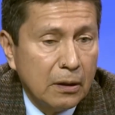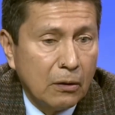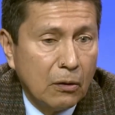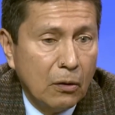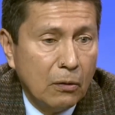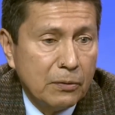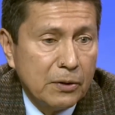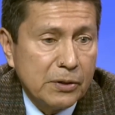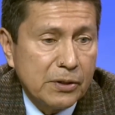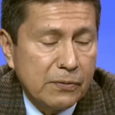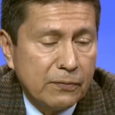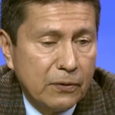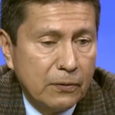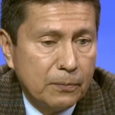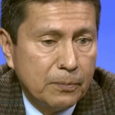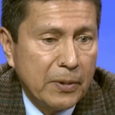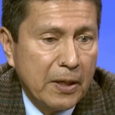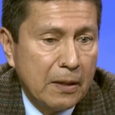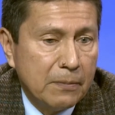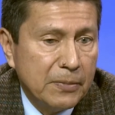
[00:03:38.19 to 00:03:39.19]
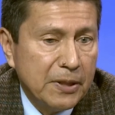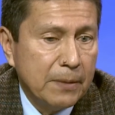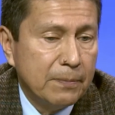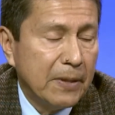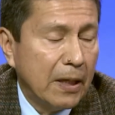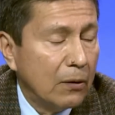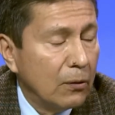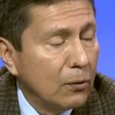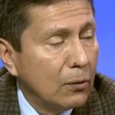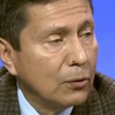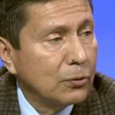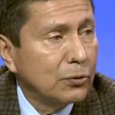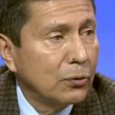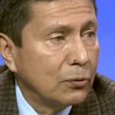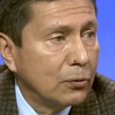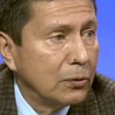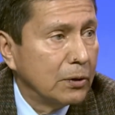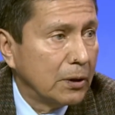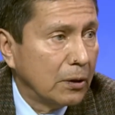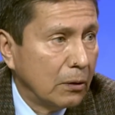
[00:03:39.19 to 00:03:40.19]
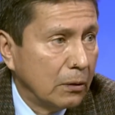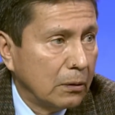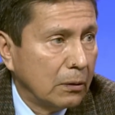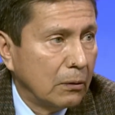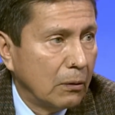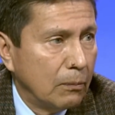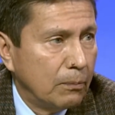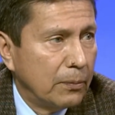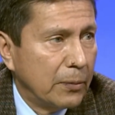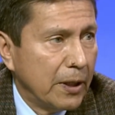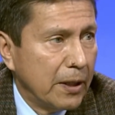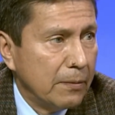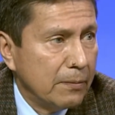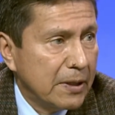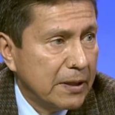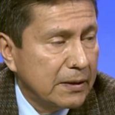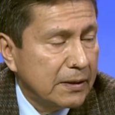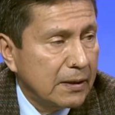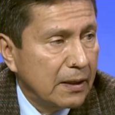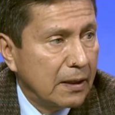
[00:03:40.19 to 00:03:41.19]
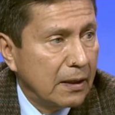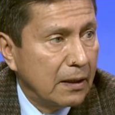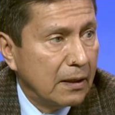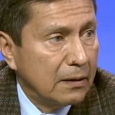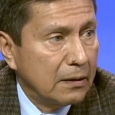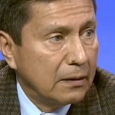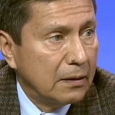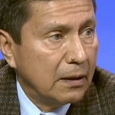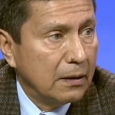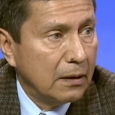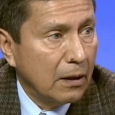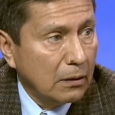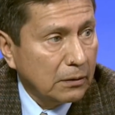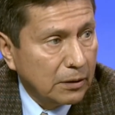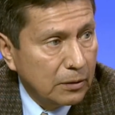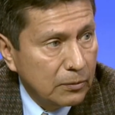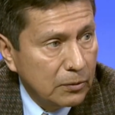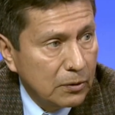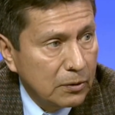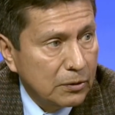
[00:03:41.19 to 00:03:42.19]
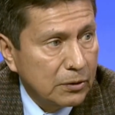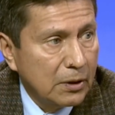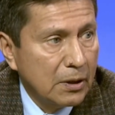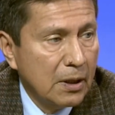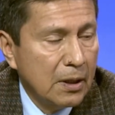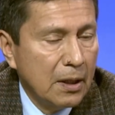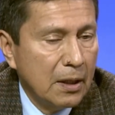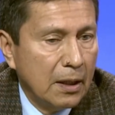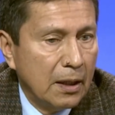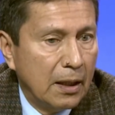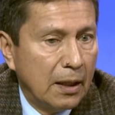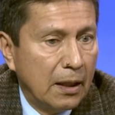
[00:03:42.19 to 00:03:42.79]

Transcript: coverage for Part B, but also with co-payments and deductibles. Mm -hmm.